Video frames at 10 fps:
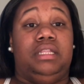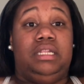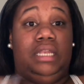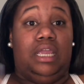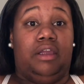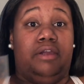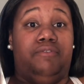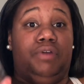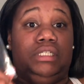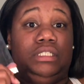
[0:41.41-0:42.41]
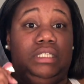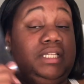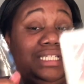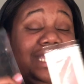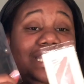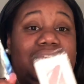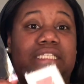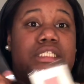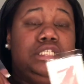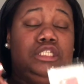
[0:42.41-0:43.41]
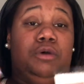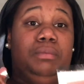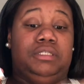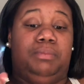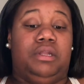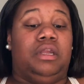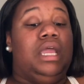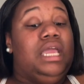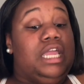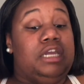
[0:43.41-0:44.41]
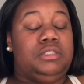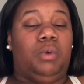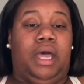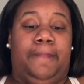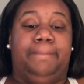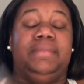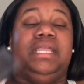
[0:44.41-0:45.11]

the Nair versus the Sally Hansen so much better. Here's why.